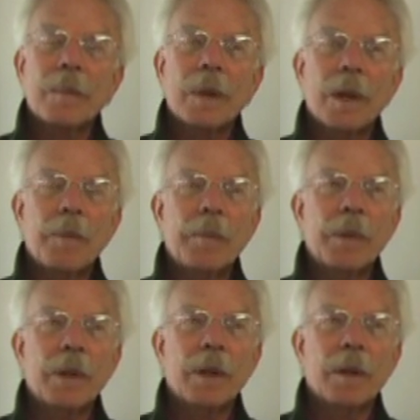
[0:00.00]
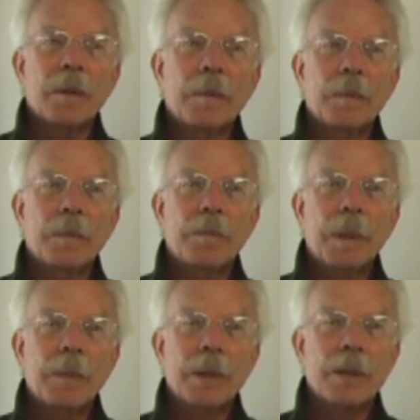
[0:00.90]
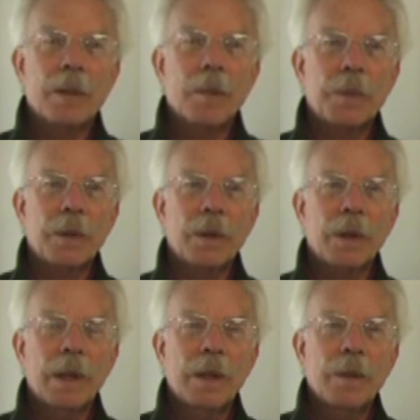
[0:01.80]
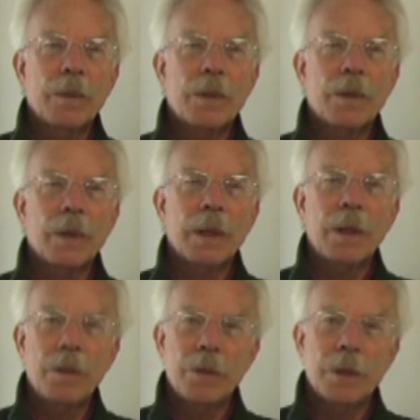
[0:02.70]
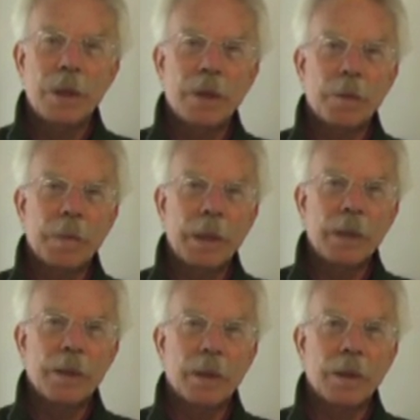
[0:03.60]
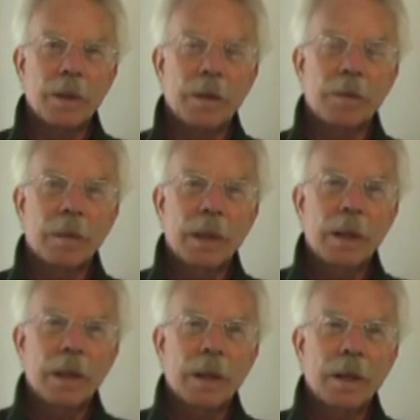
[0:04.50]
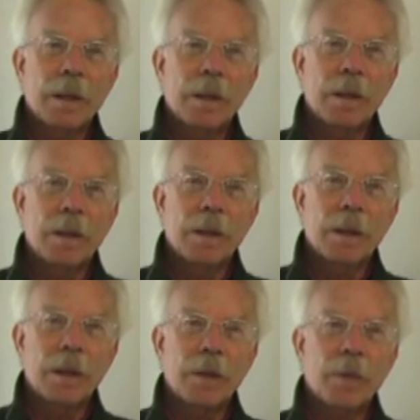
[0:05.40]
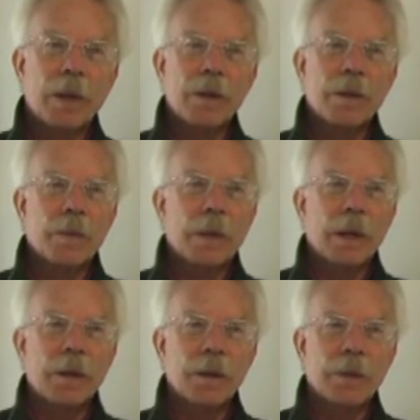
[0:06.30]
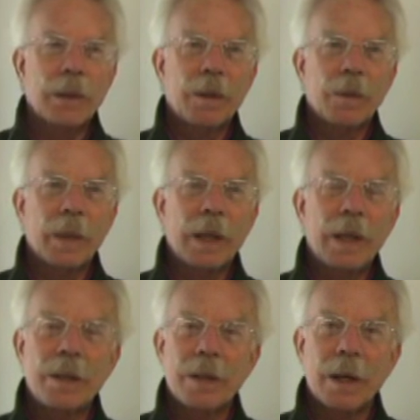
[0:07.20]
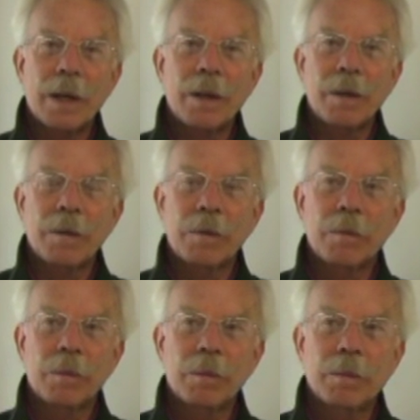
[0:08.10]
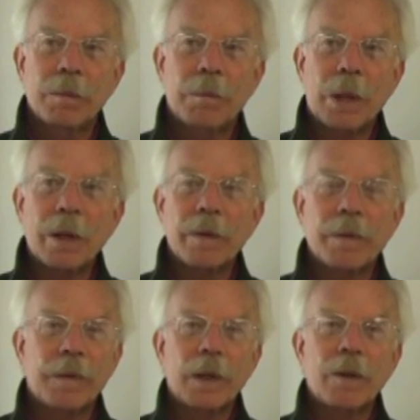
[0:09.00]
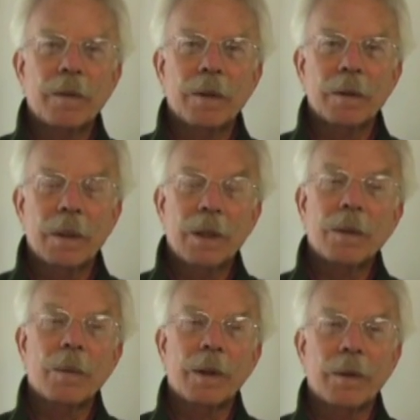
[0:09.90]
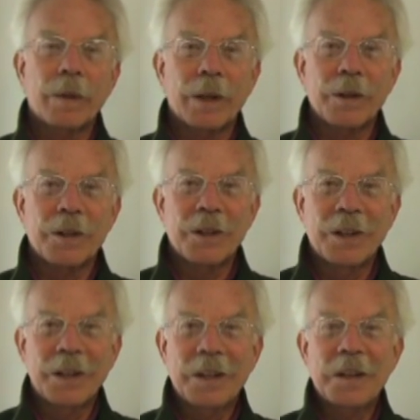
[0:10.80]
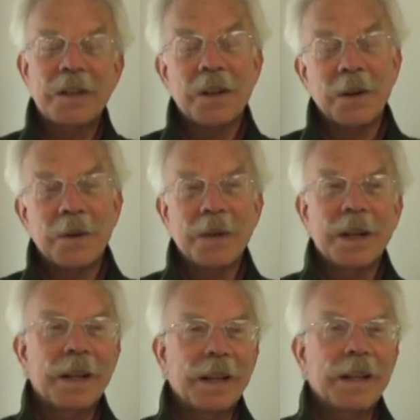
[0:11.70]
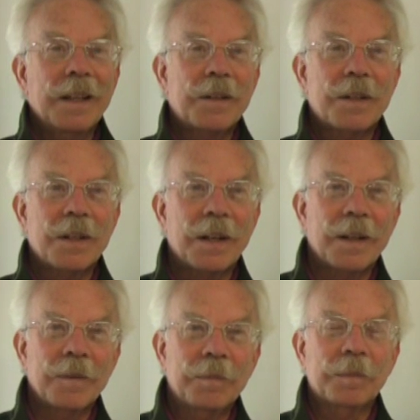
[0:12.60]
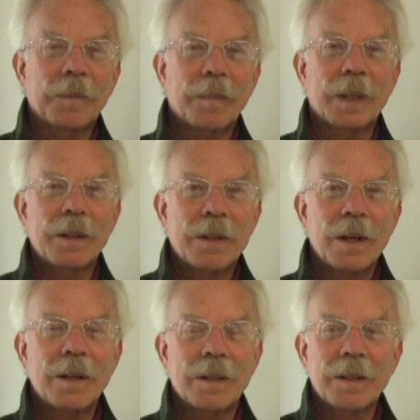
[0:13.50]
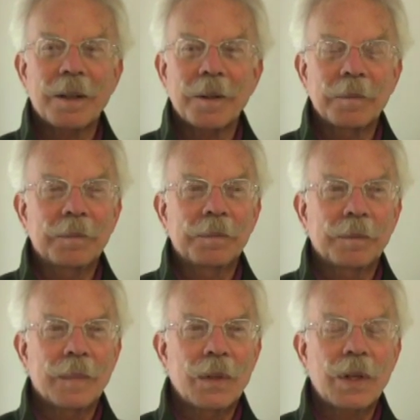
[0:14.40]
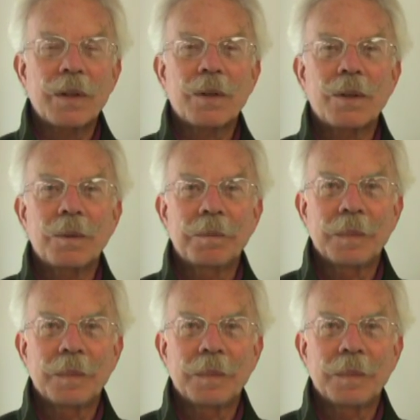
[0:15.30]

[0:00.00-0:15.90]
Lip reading: remember a public sculptor was doing a huge steel piece, and the riggers were not doing it the way he said, and part of it fell over and killed one of the riggers. So it's not gentle